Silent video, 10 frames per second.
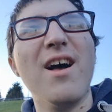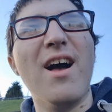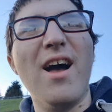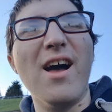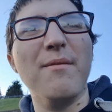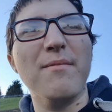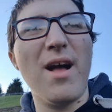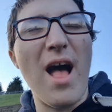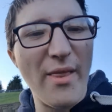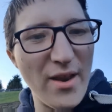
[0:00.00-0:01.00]
And
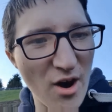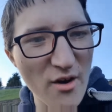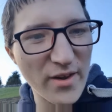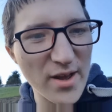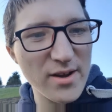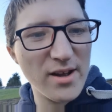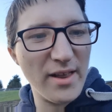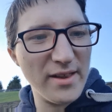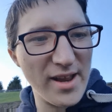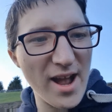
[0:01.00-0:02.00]
then hopefully,
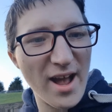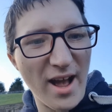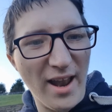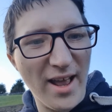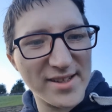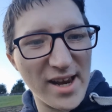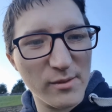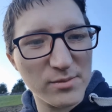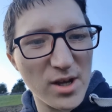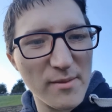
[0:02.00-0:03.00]
yeah, let's go up to